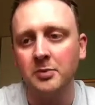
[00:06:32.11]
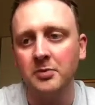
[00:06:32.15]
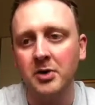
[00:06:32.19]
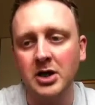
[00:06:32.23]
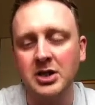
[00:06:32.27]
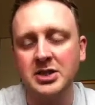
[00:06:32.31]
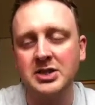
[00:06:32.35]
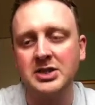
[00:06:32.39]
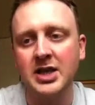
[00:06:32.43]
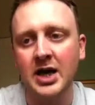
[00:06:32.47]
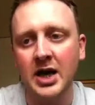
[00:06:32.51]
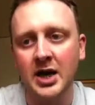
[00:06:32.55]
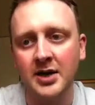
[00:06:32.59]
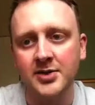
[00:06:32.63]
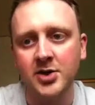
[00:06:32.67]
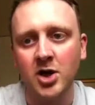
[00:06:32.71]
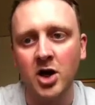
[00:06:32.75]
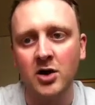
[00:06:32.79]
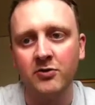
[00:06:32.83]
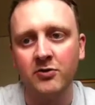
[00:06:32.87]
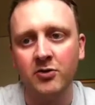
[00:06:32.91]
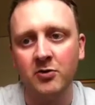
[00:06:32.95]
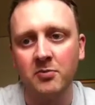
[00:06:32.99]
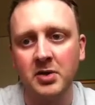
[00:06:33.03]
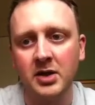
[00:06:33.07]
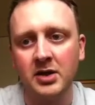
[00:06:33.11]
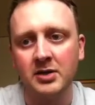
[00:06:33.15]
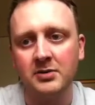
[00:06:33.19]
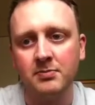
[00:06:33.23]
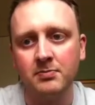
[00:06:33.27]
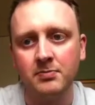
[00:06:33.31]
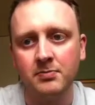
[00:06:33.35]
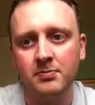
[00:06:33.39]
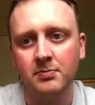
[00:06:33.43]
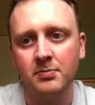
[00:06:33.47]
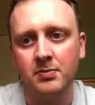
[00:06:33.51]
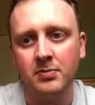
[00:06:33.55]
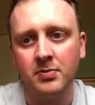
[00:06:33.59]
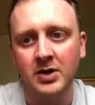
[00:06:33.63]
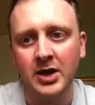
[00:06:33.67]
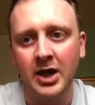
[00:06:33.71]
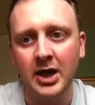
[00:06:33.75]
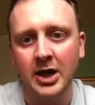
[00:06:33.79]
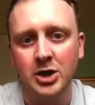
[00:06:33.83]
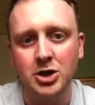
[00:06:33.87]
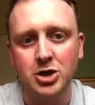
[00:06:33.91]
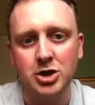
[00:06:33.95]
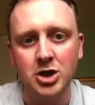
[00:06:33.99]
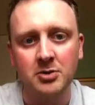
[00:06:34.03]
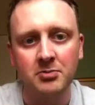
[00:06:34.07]
It might start off a bit
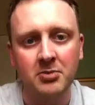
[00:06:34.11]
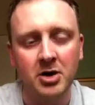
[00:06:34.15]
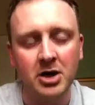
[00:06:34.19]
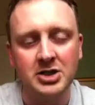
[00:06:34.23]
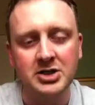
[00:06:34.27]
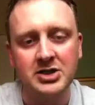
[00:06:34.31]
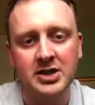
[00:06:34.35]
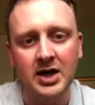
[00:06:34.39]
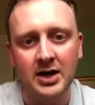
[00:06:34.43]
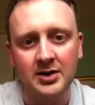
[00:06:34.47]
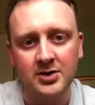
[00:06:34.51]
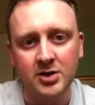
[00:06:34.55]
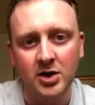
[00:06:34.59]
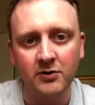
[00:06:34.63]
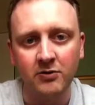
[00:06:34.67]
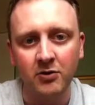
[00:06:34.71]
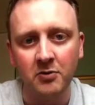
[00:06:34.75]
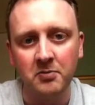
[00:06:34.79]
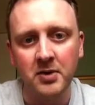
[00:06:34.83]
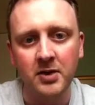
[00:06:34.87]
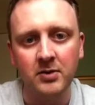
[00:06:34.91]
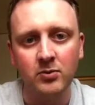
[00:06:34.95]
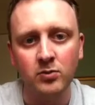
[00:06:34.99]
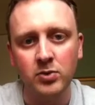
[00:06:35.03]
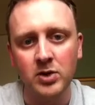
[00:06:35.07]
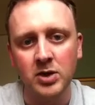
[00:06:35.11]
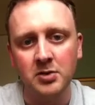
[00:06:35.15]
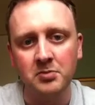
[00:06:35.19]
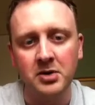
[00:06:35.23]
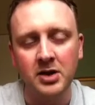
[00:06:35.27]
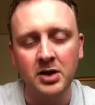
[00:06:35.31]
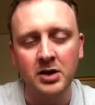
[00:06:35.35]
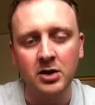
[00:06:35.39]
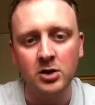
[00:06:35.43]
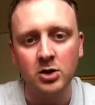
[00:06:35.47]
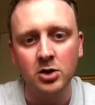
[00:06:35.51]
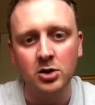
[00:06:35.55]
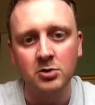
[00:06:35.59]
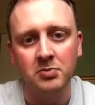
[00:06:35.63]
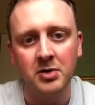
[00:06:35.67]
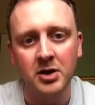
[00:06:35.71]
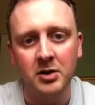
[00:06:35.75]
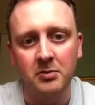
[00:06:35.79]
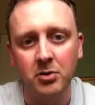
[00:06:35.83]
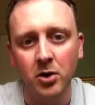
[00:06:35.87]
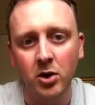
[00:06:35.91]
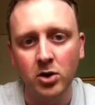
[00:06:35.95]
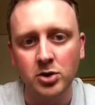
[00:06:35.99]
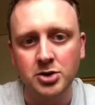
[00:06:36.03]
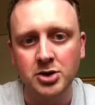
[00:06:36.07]
cagey. It might start off a bit with a good bit
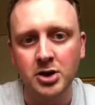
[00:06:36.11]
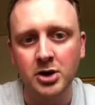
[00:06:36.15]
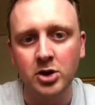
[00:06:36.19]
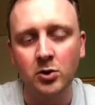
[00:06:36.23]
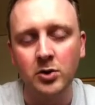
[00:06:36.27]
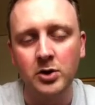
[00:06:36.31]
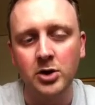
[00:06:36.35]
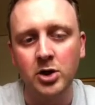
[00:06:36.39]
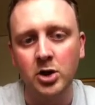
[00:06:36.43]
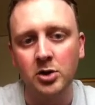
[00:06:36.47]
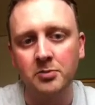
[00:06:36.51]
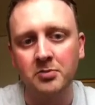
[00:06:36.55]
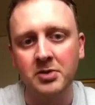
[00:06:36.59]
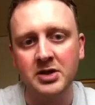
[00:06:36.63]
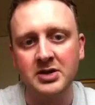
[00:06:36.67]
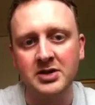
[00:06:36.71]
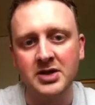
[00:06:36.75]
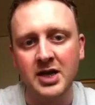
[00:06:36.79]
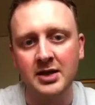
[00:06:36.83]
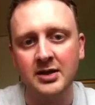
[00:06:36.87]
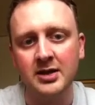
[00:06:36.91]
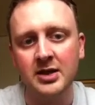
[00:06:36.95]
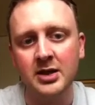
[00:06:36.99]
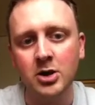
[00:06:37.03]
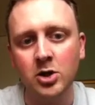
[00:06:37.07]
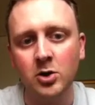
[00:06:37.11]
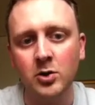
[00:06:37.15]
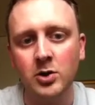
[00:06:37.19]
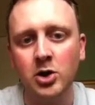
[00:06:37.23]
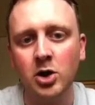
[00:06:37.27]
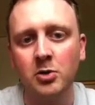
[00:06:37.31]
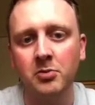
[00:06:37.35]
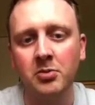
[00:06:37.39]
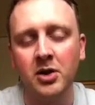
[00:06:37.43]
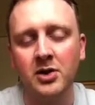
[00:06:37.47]
of boxing going on, a bit of technique going on.